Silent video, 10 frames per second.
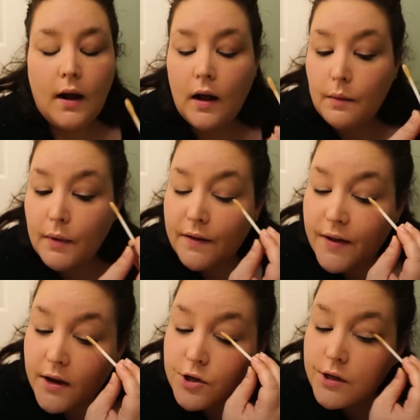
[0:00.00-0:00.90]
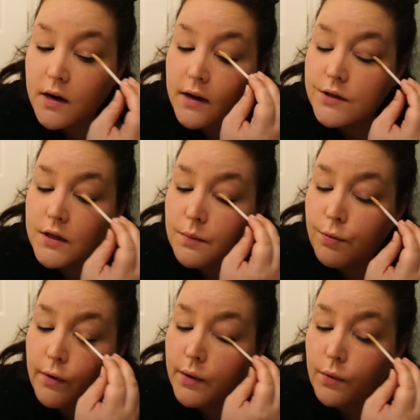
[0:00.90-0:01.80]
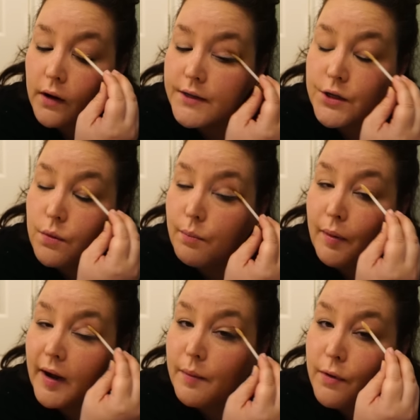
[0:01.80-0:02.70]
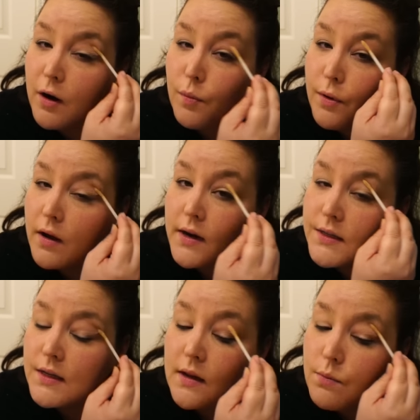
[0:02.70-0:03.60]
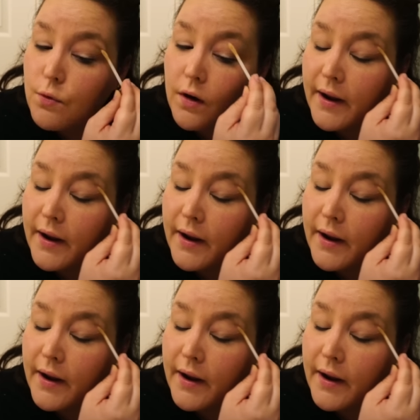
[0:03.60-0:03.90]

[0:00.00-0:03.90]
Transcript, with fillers: Um, I've actually gotten to the point where I don't buy brow products anymore.